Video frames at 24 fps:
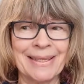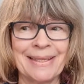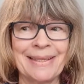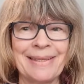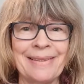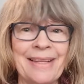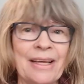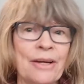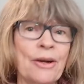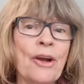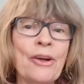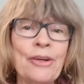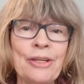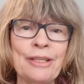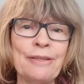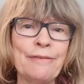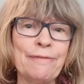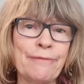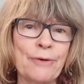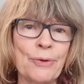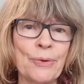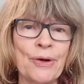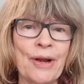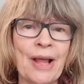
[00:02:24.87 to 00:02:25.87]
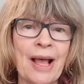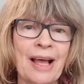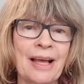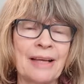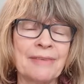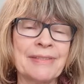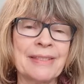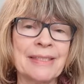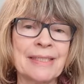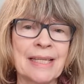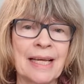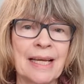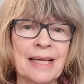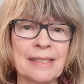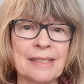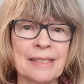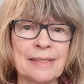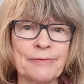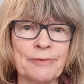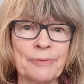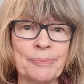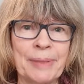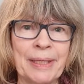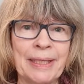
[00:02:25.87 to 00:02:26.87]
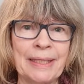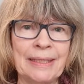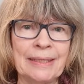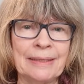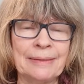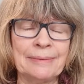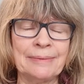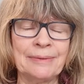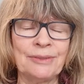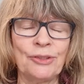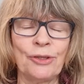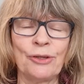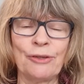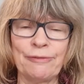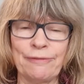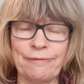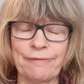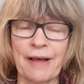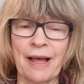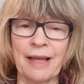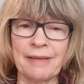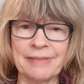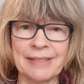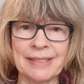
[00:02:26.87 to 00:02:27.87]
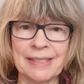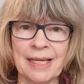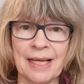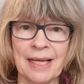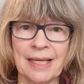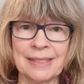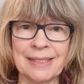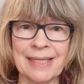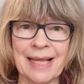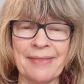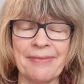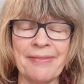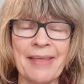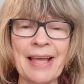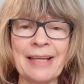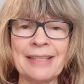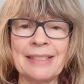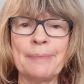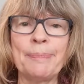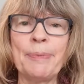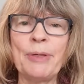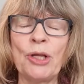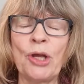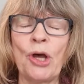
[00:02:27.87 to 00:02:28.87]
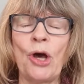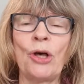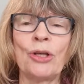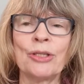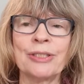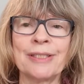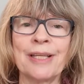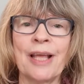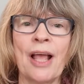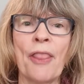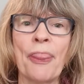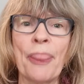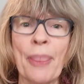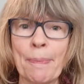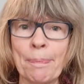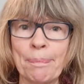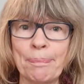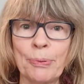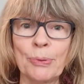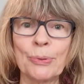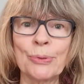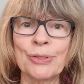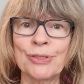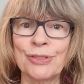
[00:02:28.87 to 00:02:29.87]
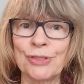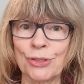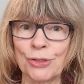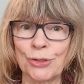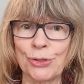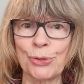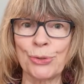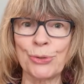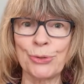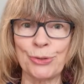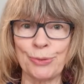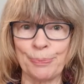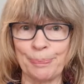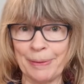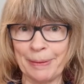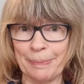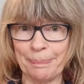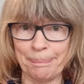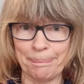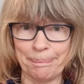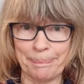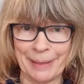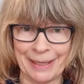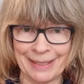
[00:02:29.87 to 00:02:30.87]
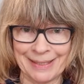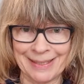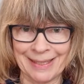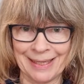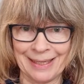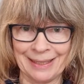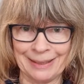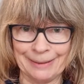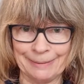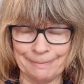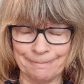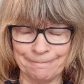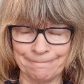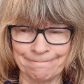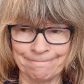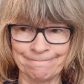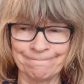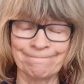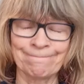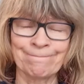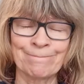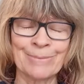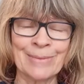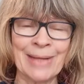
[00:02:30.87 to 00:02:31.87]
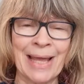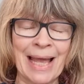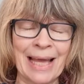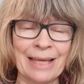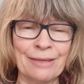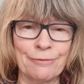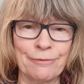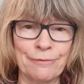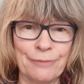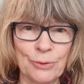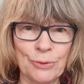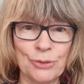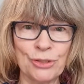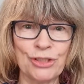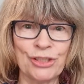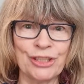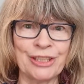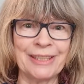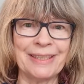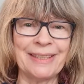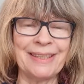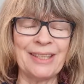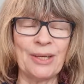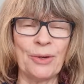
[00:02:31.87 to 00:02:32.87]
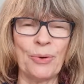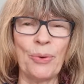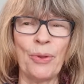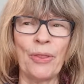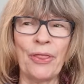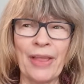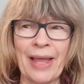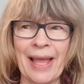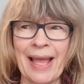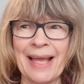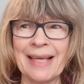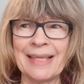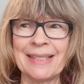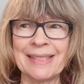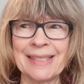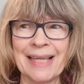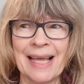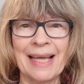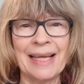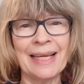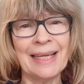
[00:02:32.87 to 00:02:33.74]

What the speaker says: they're only 4.5 stars for me, not 5 stars. And that's because the books could be better. Unfortunately, the author has